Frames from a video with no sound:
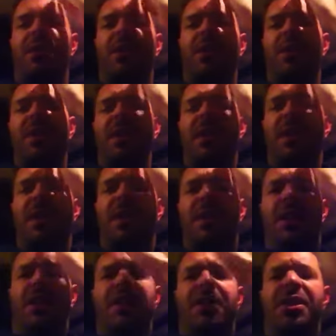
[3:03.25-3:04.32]
And
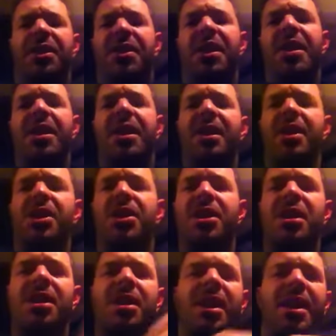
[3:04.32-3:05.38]
the start of this
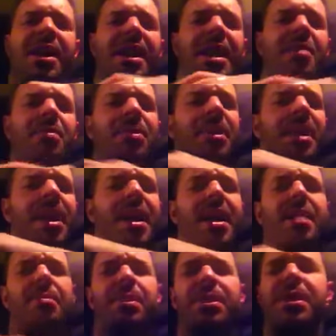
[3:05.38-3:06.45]
year again was
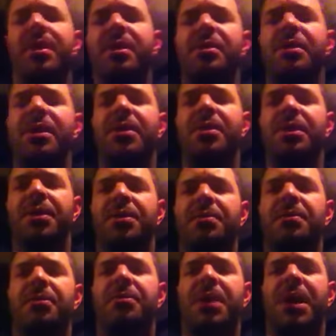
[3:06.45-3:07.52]
absolutely awesome
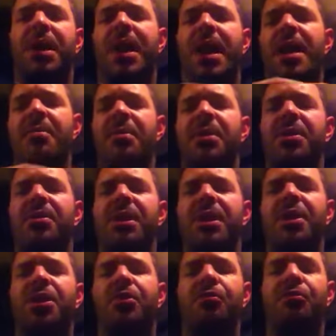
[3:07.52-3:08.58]
for me, absolutely
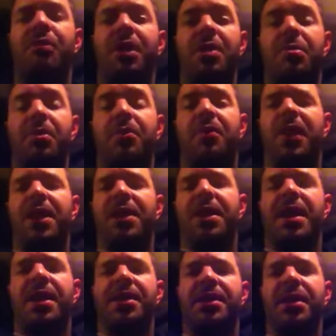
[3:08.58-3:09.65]
incredible,
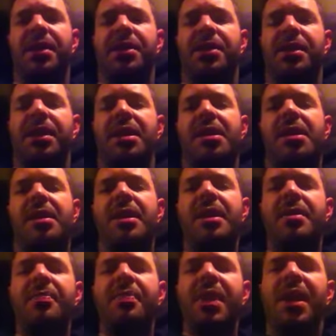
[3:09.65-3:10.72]
fantastic start.
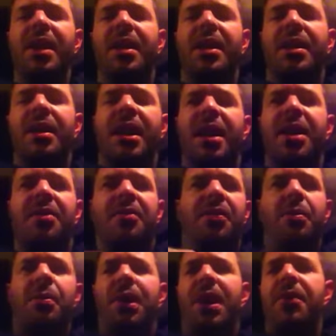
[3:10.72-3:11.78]
And then
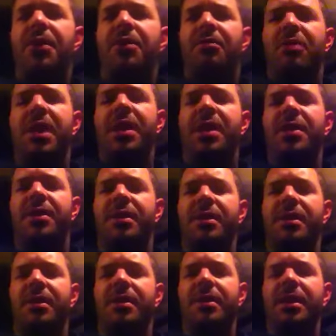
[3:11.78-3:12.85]
for whatever
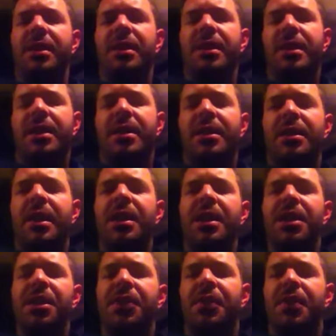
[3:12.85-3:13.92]
reason, the
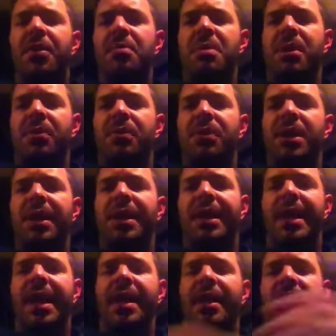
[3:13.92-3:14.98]
last few months,
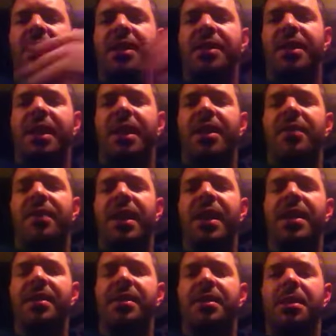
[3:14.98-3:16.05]
again, like I say, I've
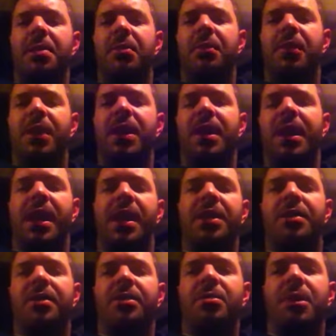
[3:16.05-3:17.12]
let something get
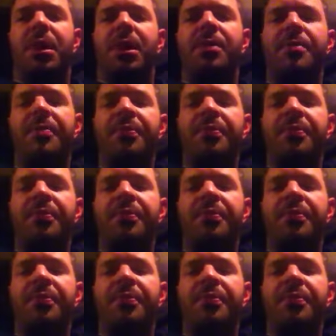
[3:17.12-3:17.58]
to me.